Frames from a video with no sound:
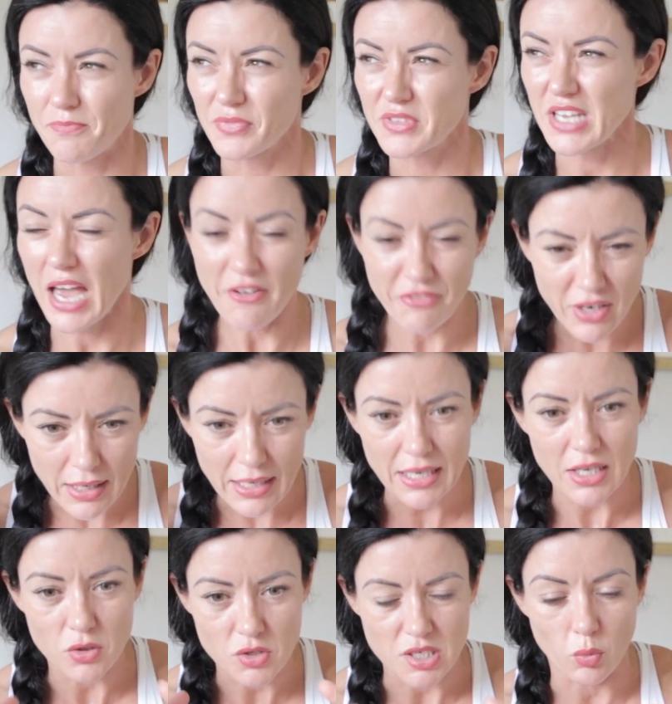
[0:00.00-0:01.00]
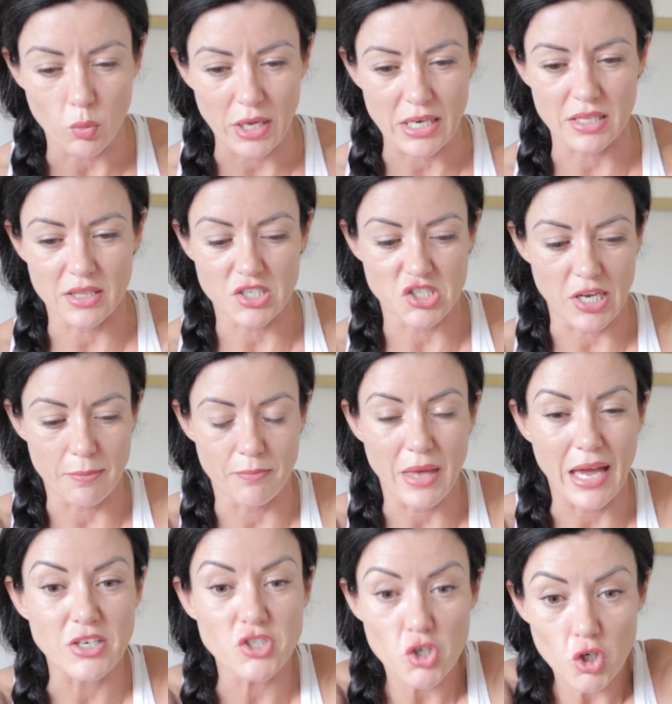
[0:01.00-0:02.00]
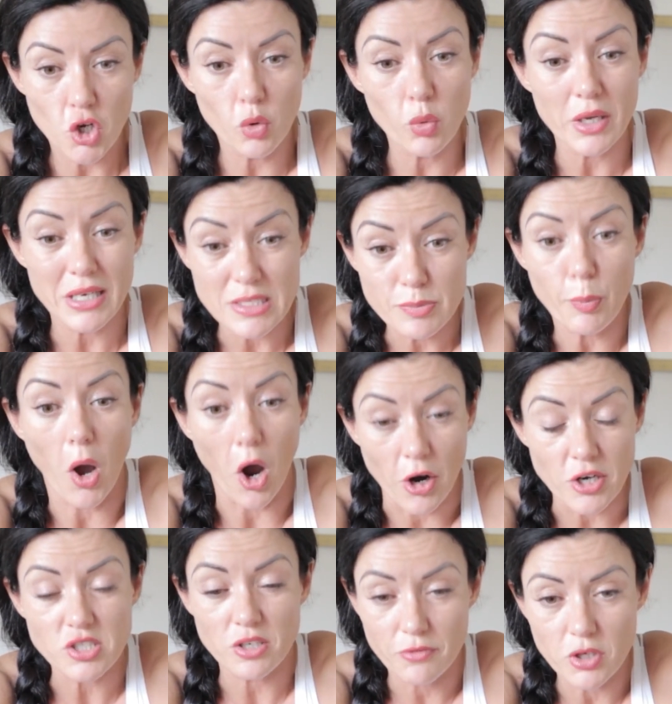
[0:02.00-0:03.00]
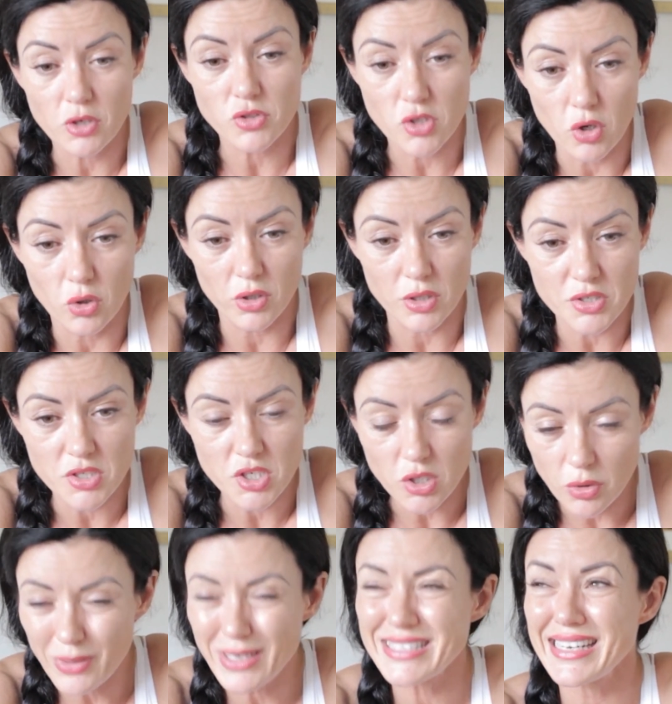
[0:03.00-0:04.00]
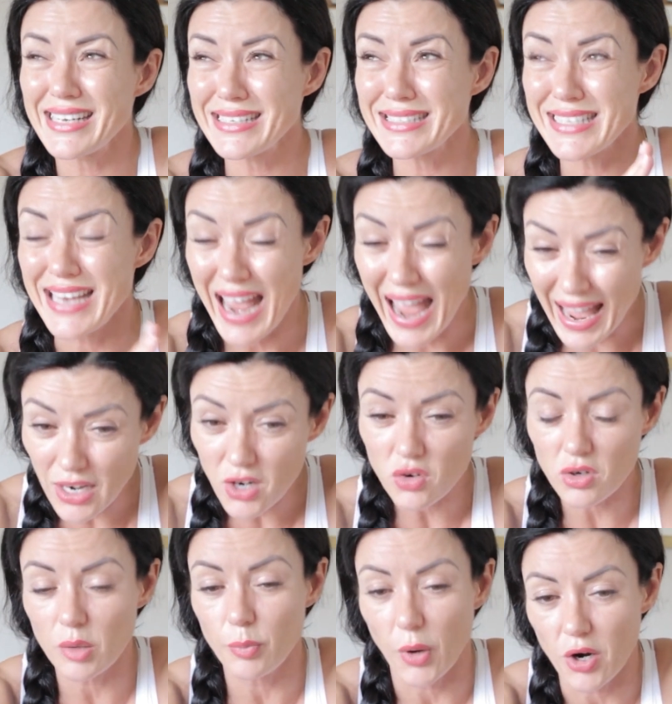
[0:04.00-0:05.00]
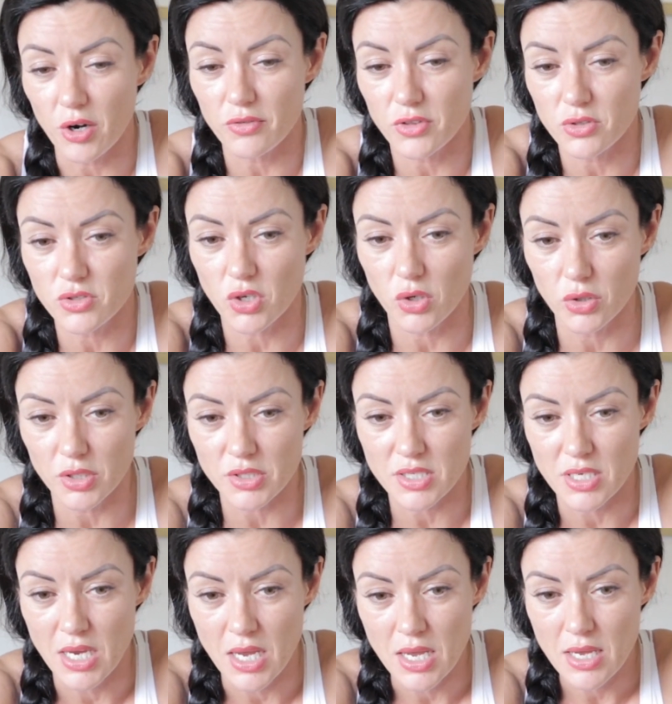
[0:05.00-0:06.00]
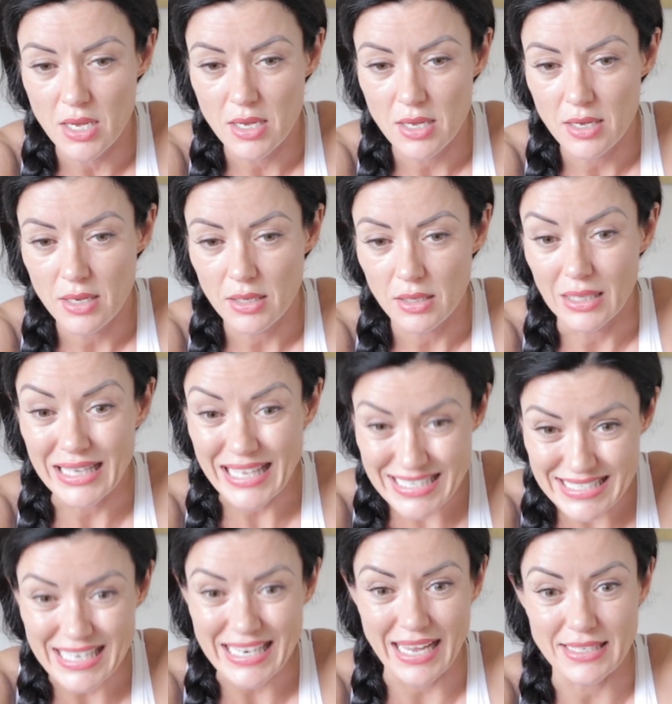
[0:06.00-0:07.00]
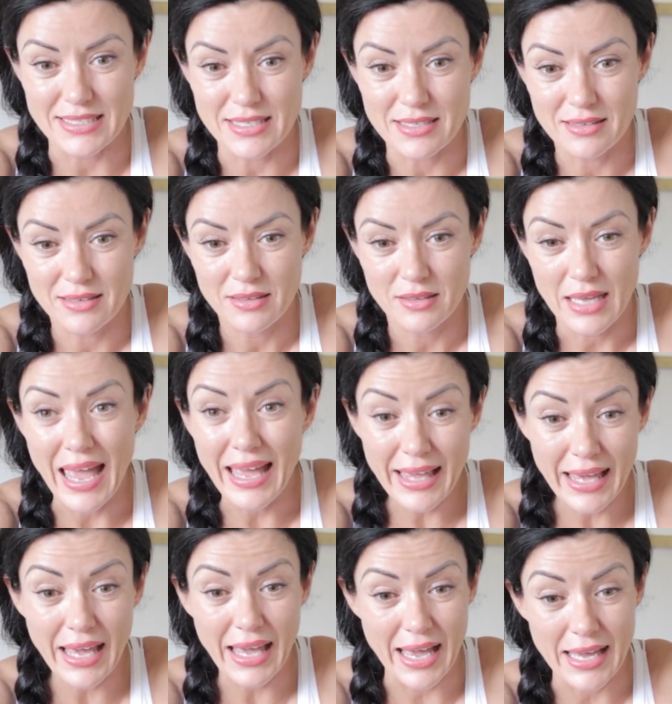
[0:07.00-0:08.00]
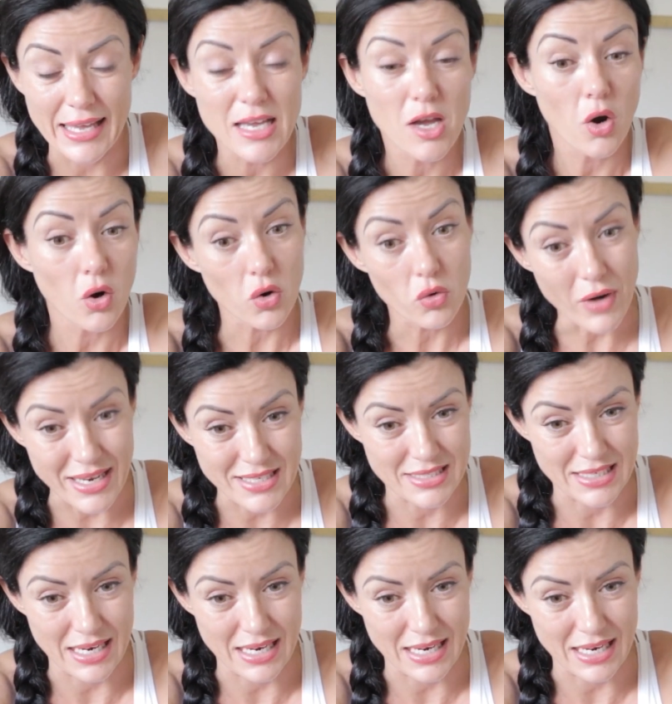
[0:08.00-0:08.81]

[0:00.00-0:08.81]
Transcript: definitely, some weight in the gym. And do you know what is part of those goals? Do you know what is an integral part of those goals? Lazy days, aka rest